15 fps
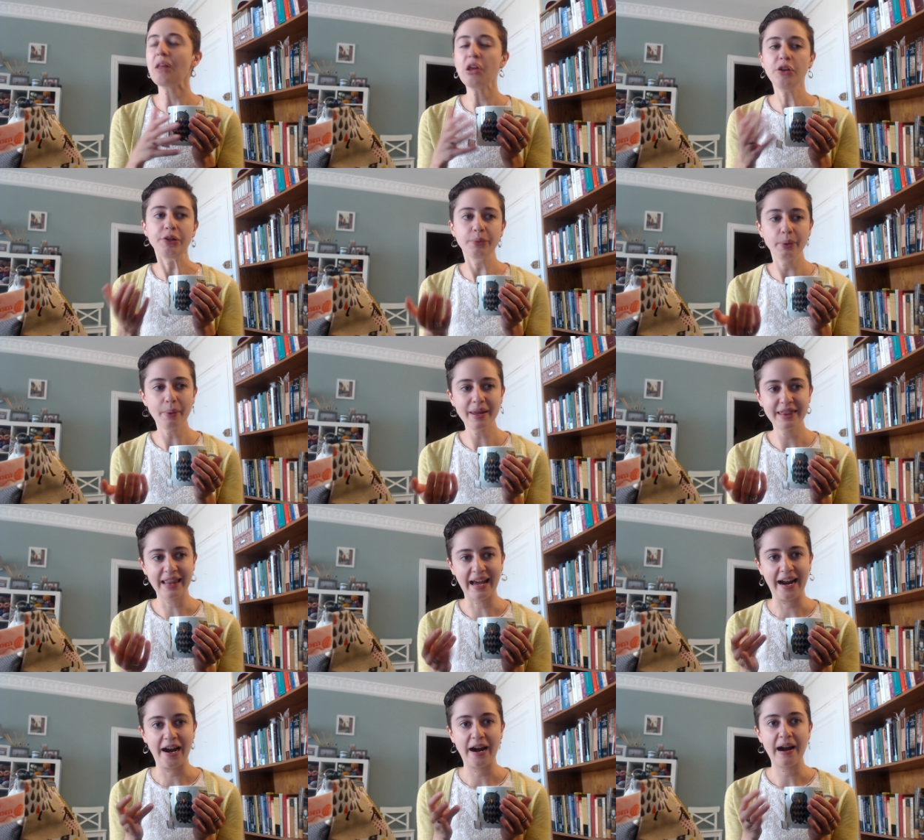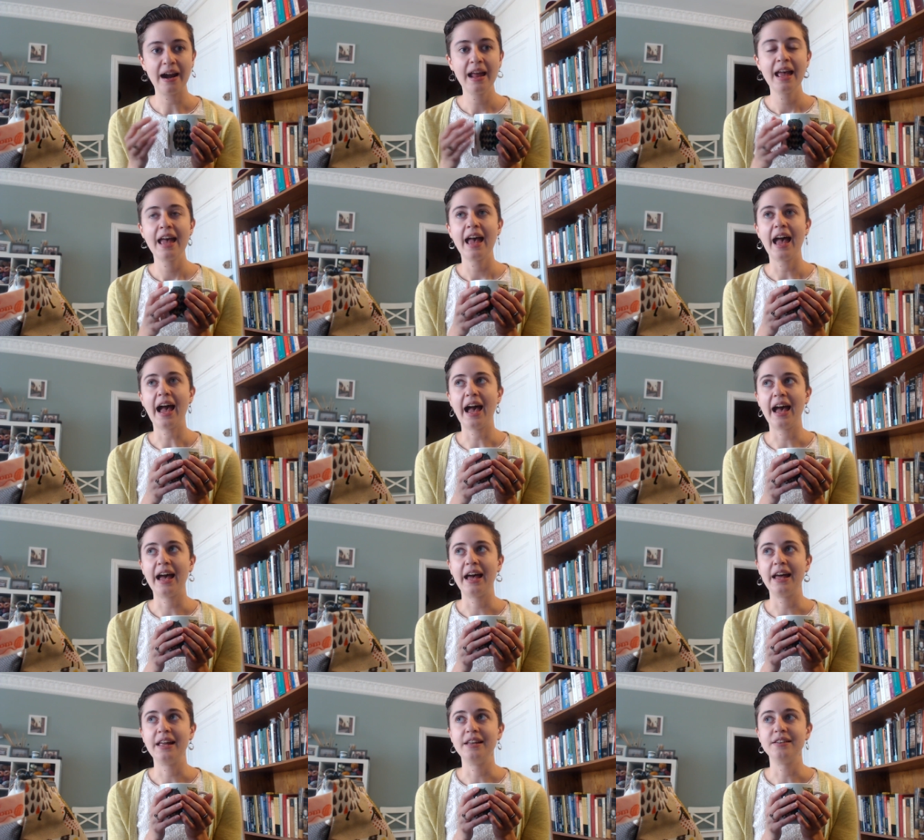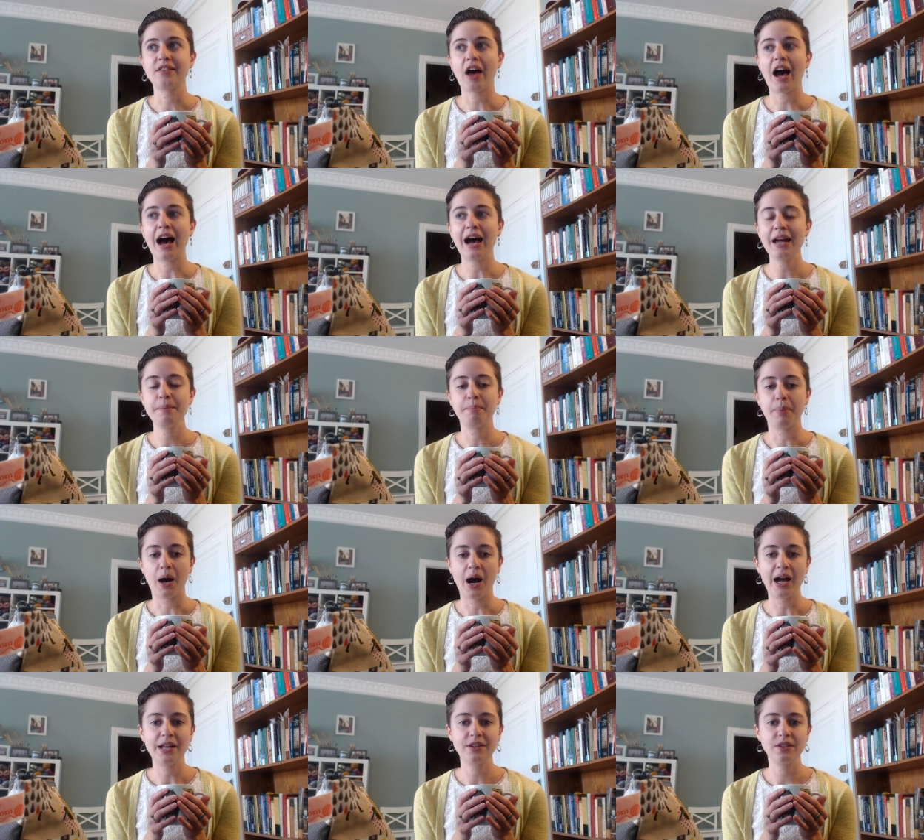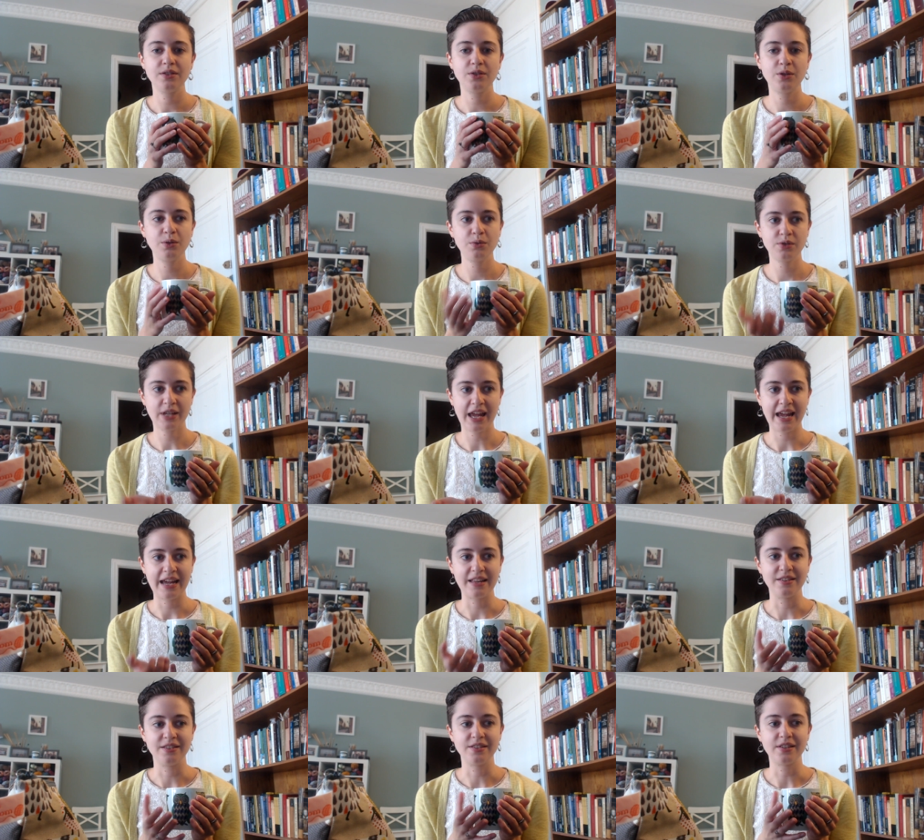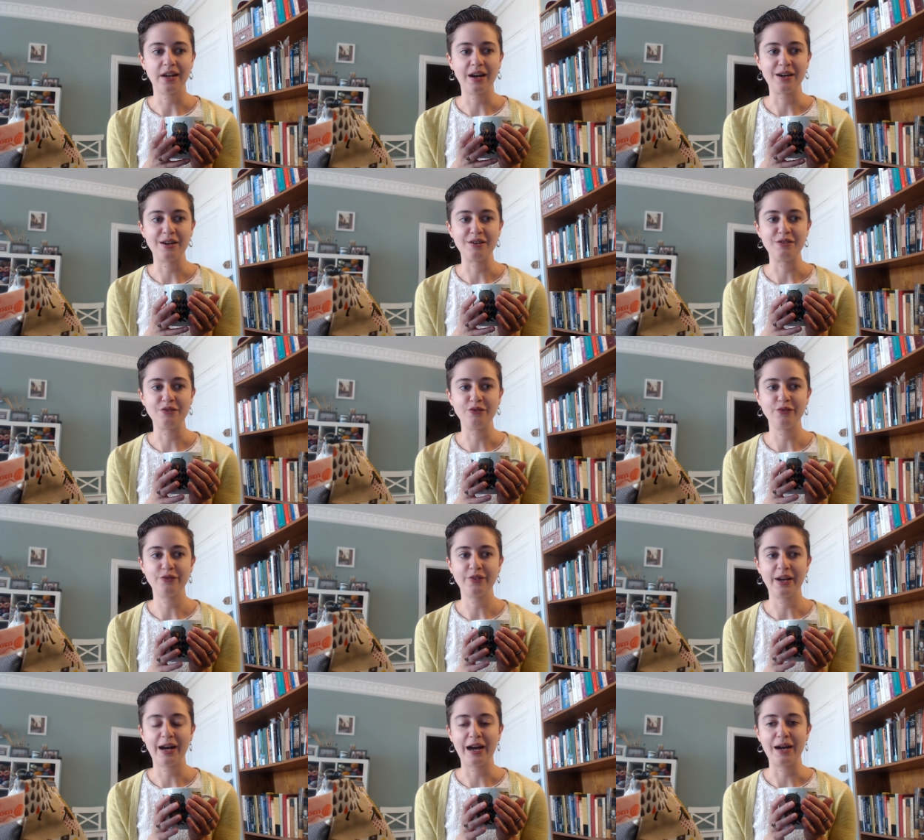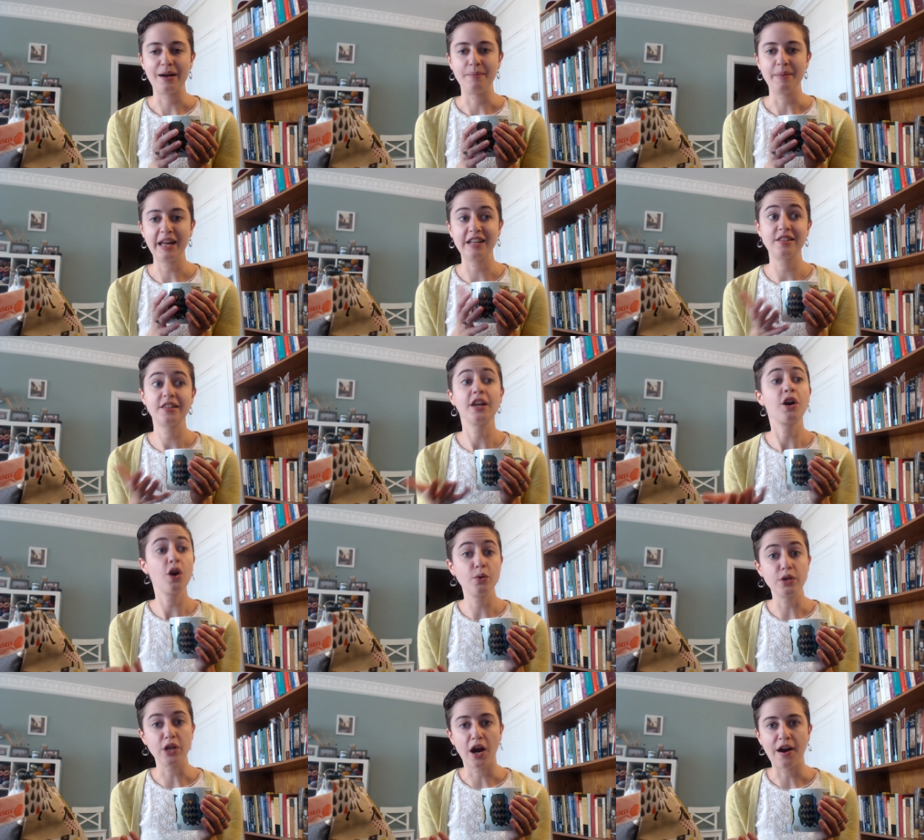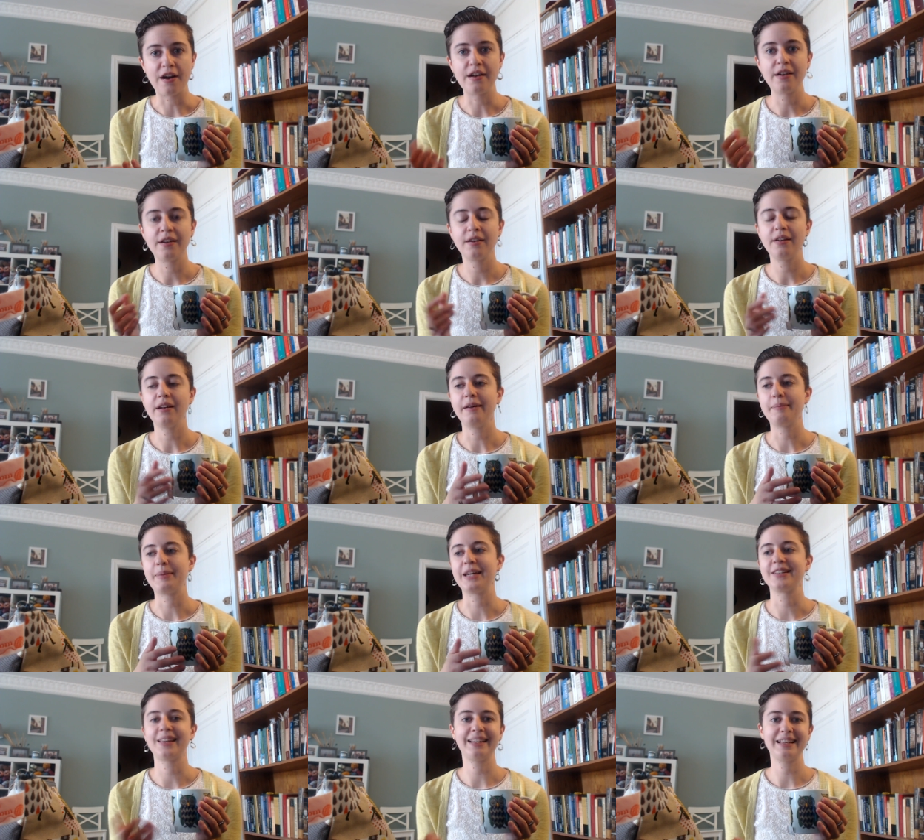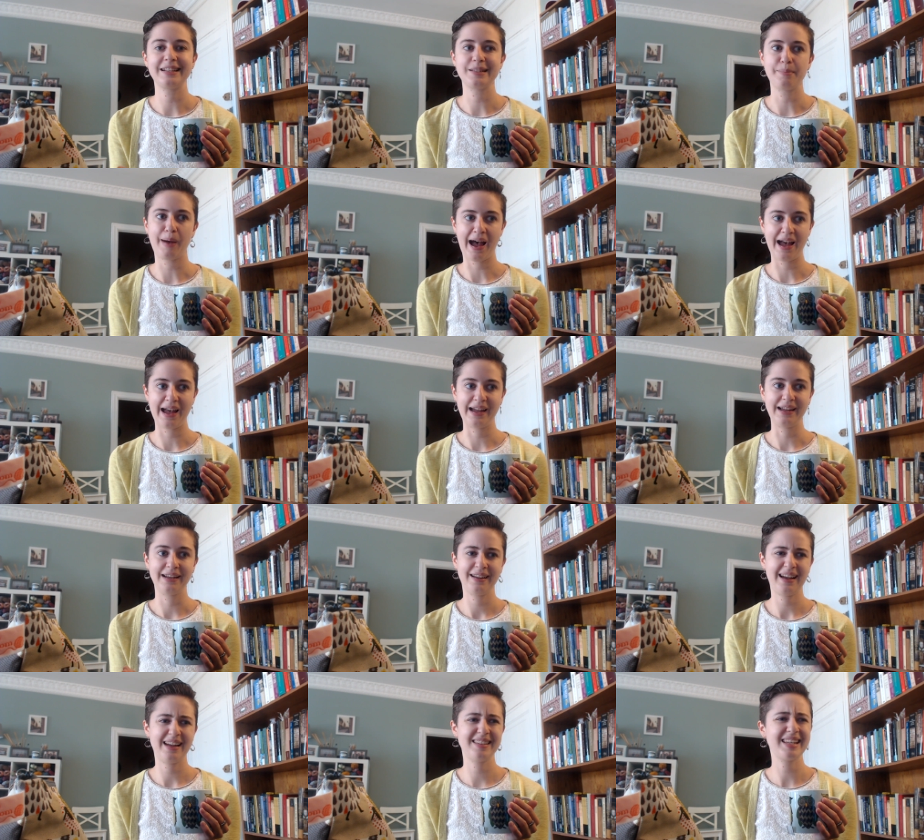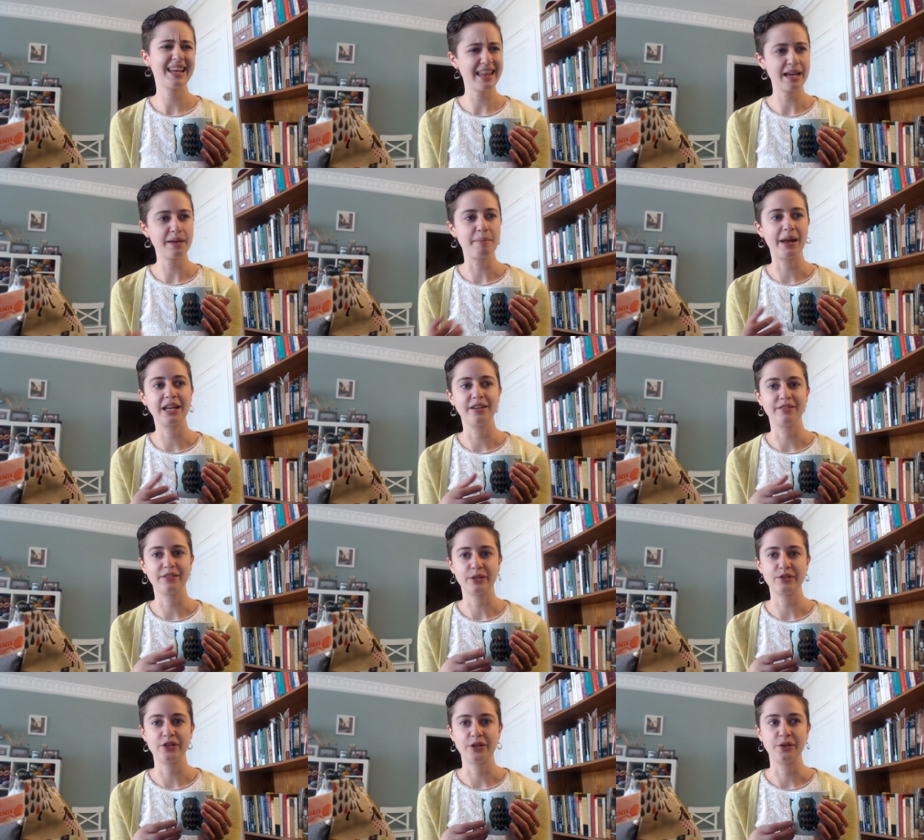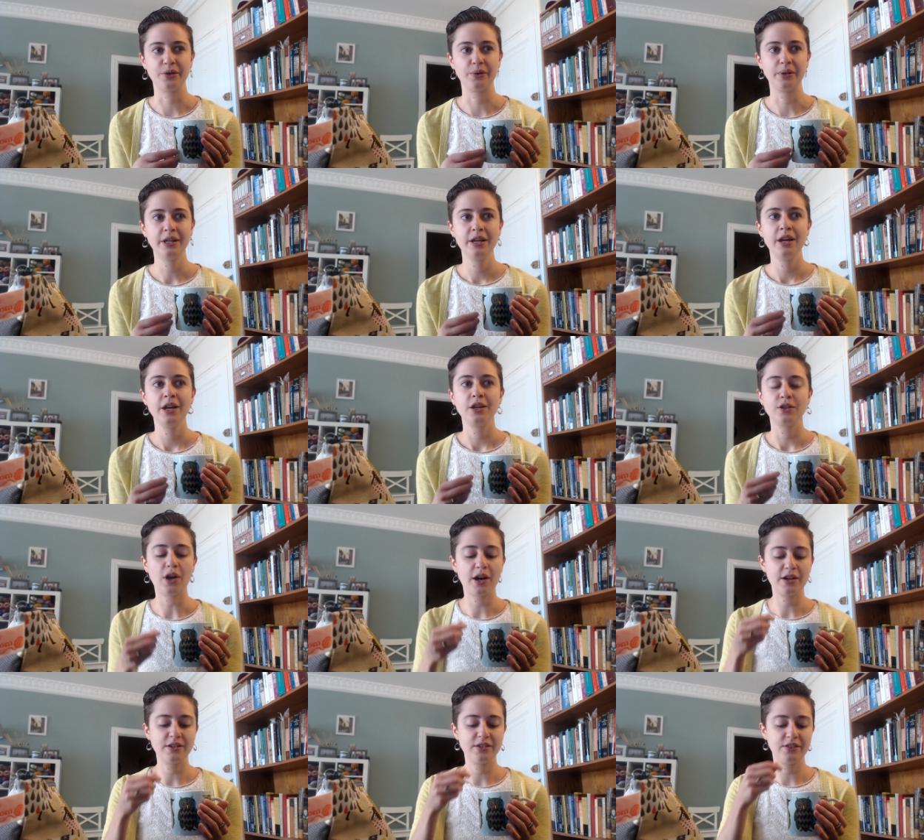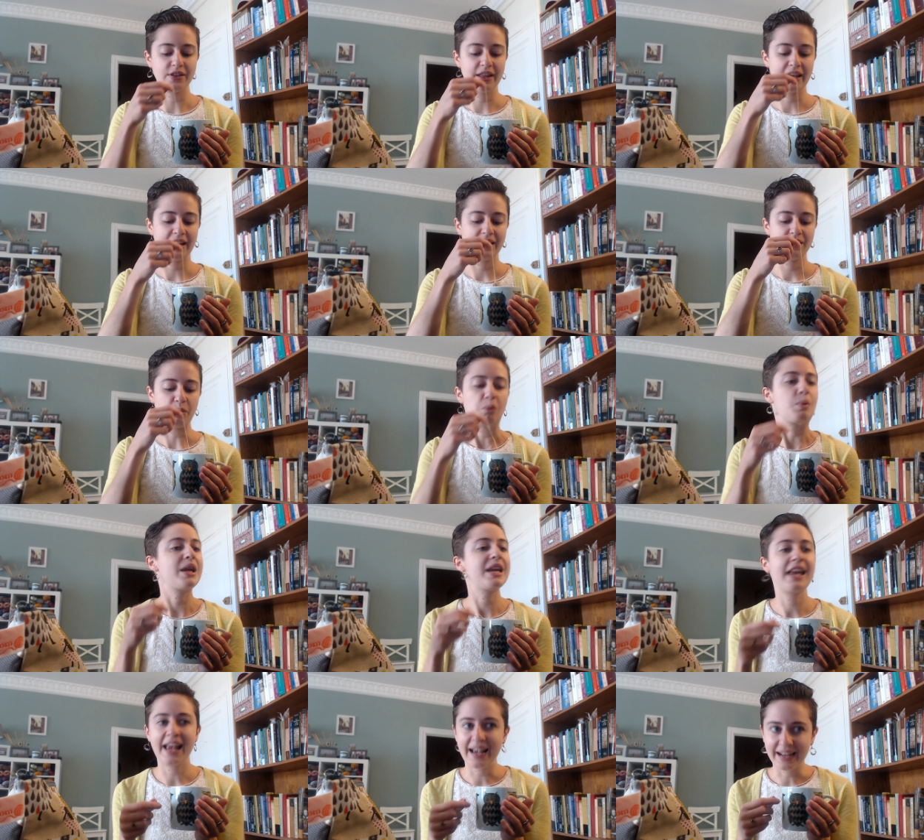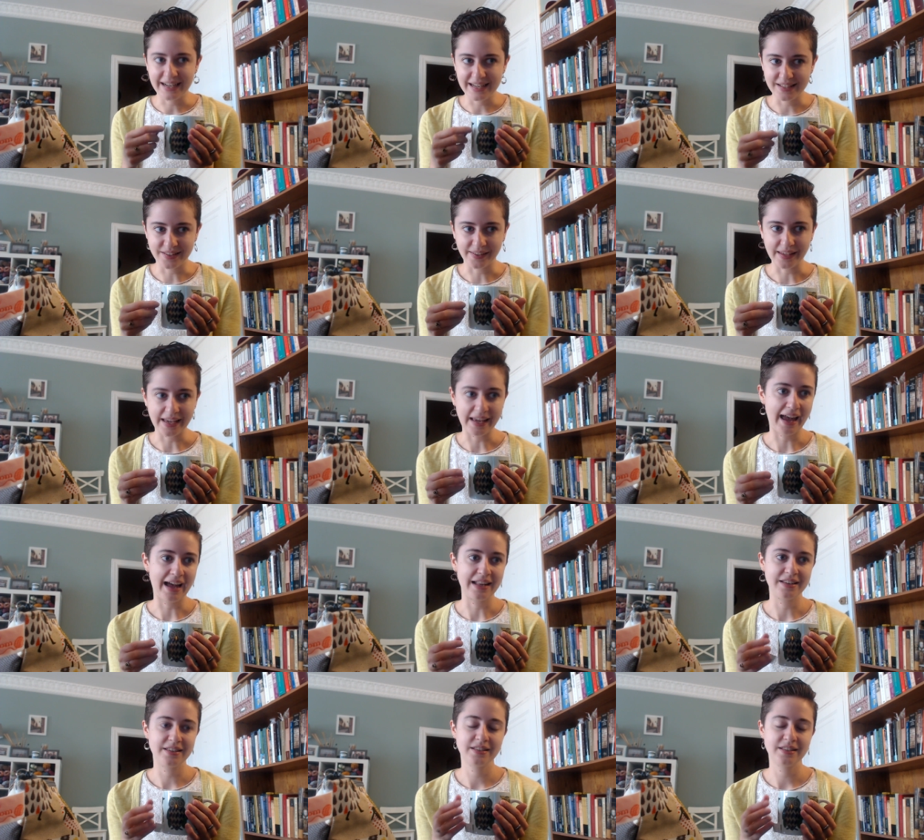So we went there and I bought two skeins of, um, it's their own yarn because I like to buy, as I think many of us do, yarns that we can't easily get